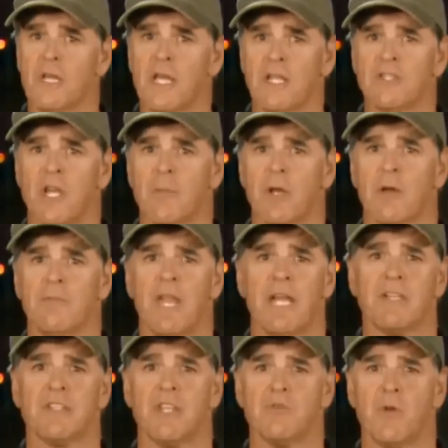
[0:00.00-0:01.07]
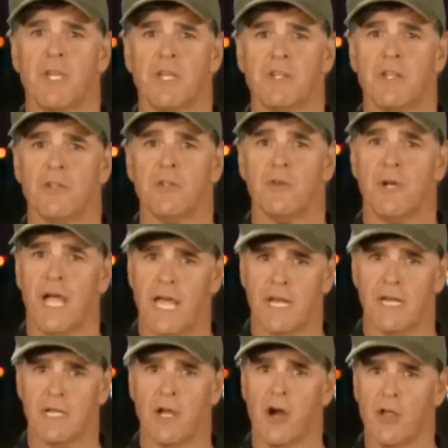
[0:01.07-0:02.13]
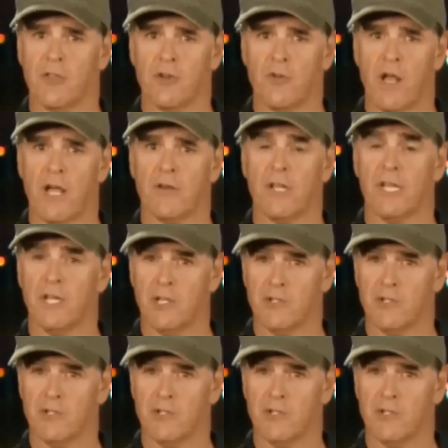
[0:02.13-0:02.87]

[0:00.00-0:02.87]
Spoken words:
That's coming up next as we continue Hannity on the ground in